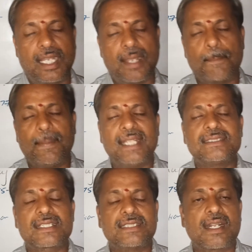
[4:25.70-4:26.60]

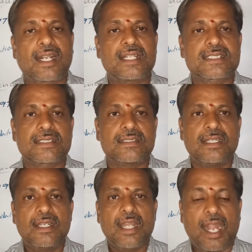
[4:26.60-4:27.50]
major generals
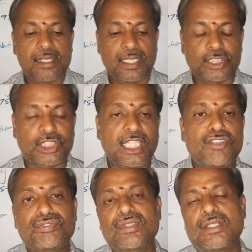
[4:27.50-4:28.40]
and the
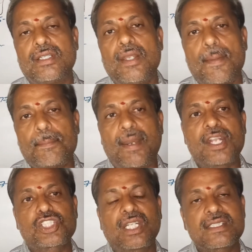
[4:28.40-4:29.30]
chief
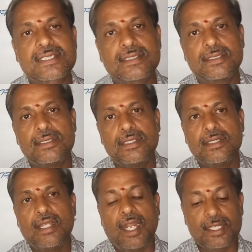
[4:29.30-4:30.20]
marshals
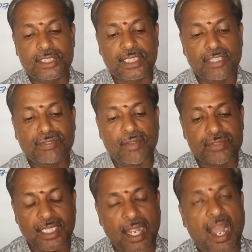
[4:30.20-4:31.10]
and the chief of
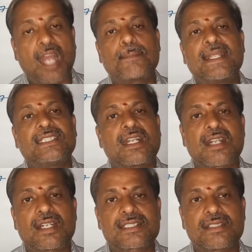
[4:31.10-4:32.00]
the army
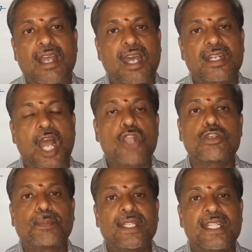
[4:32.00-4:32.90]
generals are
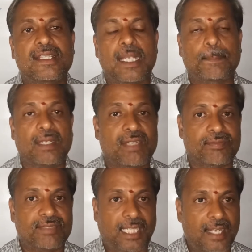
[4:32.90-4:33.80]
occupying the power
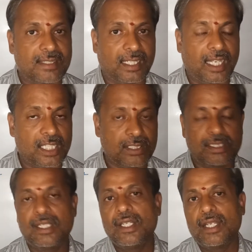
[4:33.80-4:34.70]
of the country and
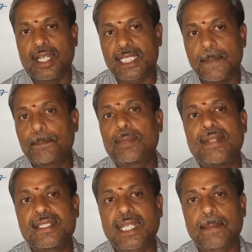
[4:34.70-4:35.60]

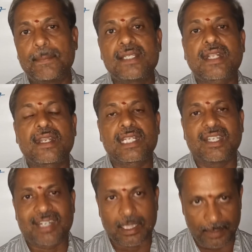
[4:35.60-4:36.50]
implementing military
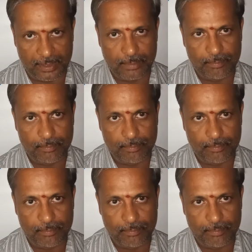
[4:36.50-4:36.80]
government.